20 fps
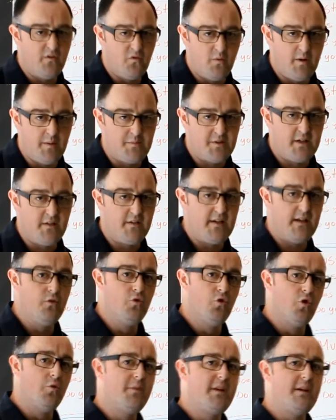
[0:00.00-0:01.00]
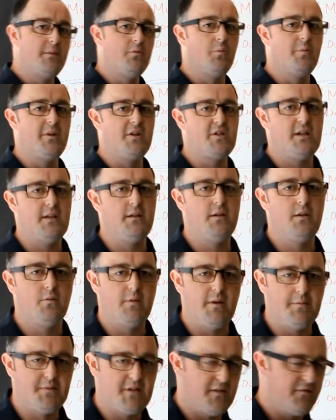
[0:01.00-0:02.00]
a website, then nobody will be sent to
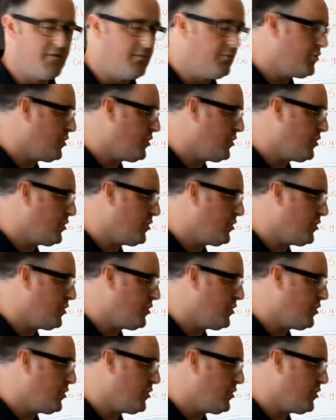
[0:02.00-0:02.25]
your website from